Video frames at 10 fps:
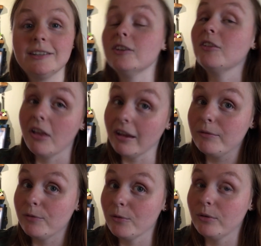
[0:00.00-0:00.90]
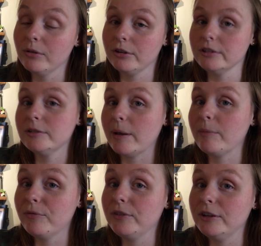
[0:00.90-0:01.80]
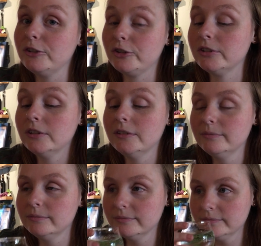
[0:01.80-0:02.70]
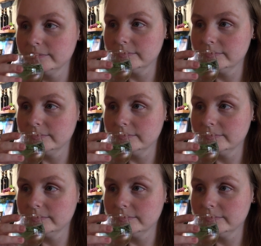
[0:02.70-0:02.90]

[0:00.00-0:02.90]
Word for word: It's a delightful crisp apple finish. Delightful.